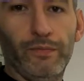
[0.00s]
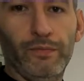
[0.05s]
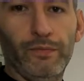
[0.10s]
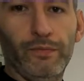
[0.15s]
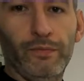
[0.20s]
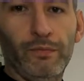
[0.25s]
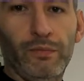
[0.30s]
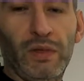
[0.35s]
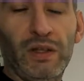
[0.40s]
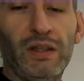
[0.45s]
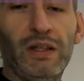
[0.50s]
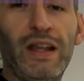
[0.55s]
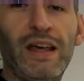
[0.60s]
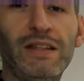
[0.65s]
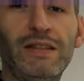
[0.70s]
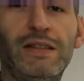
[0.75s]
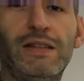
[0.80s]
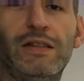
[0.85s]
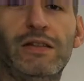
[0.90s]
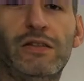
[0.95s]
But
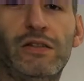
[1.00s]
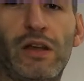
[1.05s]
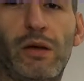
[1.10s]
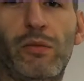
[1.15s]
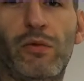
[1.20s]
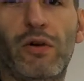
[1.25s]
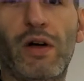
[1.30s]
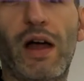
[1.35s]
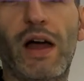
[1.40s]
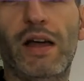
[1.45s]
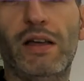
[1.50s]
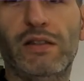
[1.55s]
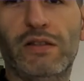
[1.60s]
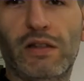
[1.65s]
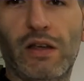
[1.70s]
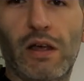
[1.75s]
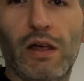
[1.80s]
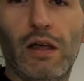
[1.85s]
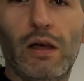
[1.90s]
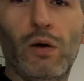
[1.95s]
let's
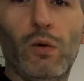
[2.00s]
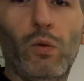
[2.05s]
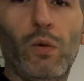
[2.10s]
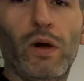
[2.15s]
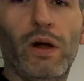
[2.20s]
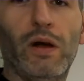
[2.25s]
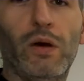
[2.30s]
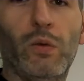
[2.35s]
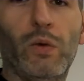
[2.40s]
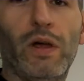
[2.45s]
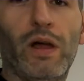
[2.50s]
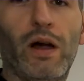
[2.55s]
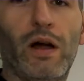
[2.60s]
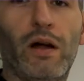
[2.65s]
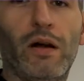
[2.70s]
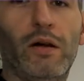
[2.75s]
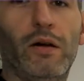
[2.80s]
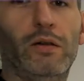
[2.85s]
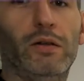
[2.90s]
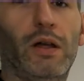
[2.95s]
summarize where we
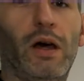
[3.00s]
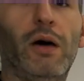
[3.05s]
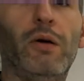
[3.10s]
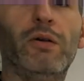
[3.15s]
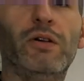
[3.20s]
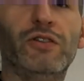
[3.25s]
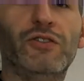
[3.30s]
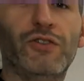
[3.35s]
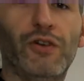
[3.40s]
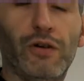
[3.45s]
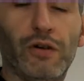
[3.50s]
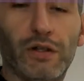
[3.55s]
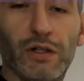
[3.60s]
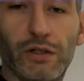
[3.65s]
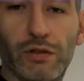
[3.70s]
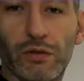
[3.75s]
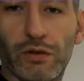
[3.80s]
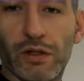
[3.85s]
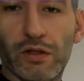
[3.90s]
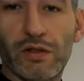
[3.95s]
are on our journey
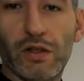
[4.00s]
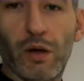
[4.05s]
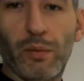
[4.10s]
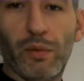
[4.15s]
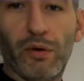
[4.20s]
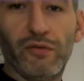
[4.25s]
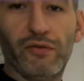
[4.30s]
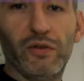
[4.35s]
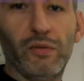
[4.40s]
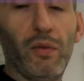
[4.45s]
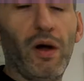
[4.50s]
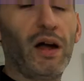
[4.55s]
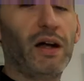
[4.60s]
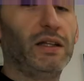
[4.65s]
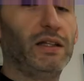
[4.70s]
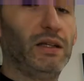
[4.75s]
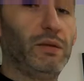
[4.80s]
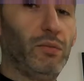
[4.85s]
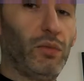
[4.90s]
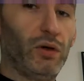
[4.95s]
to the top of the
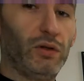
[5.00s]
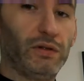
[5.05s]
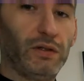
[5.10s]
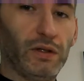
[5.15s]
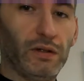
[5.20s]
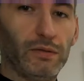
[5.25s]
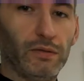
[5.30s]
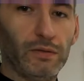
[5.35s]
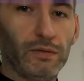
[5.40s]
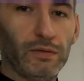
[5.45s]
marketing mountain.